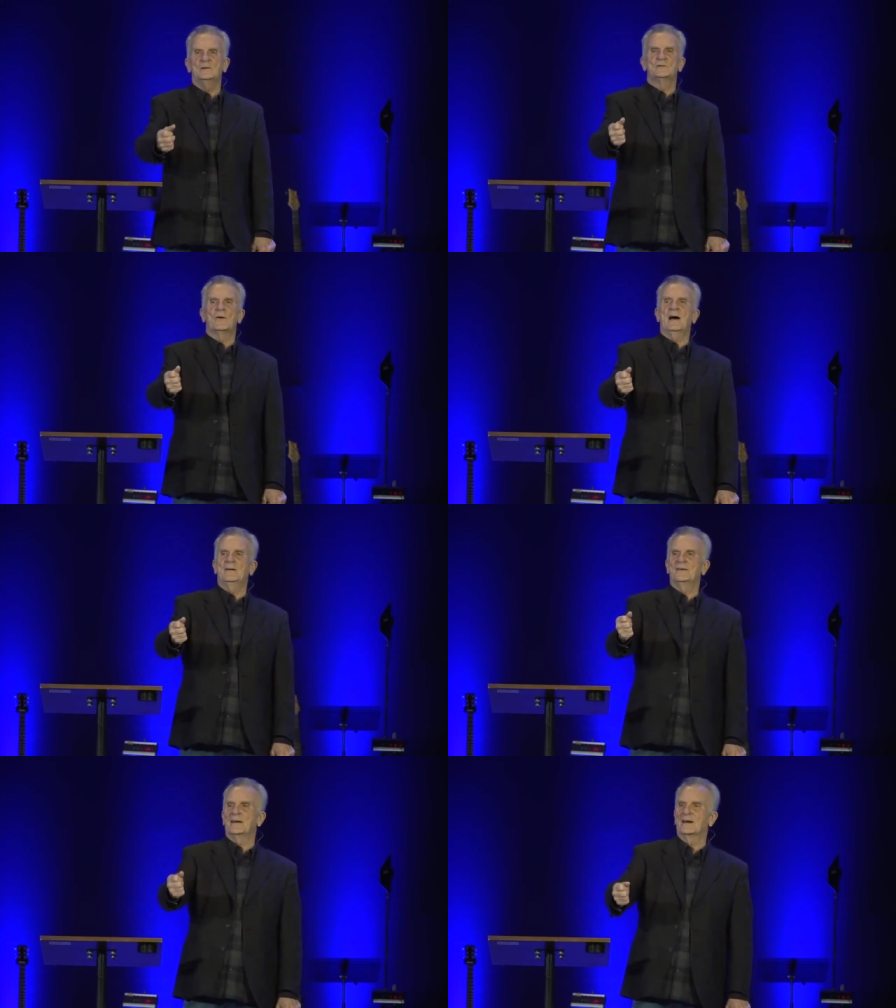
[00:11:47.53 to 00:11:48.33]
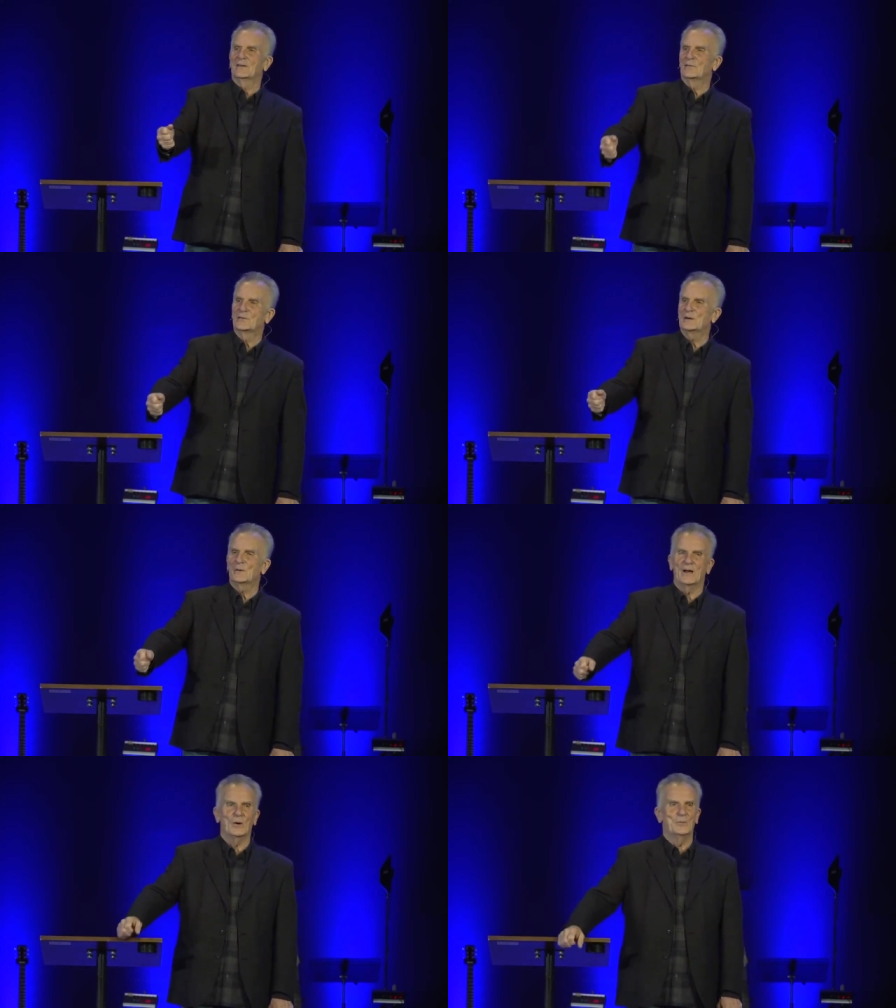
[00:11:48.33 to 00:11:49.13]
driving on the
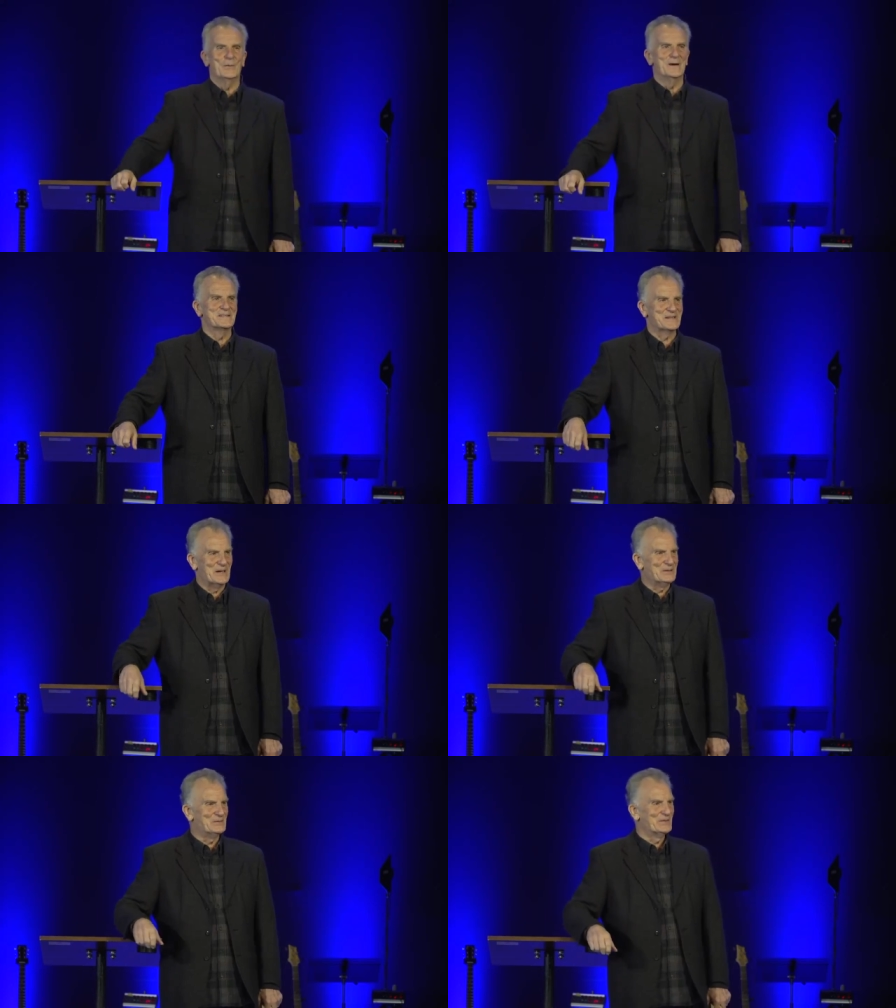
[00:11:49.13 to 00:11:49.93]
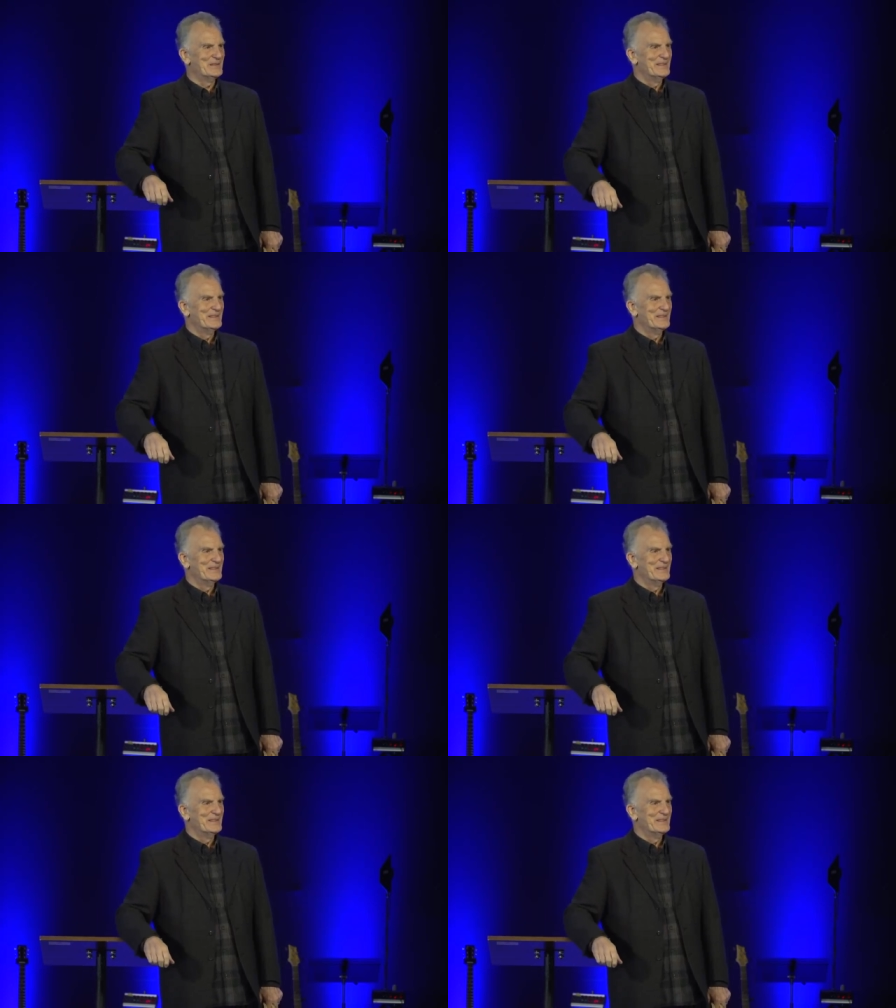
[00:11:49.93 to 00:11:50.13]
freeway all by myself.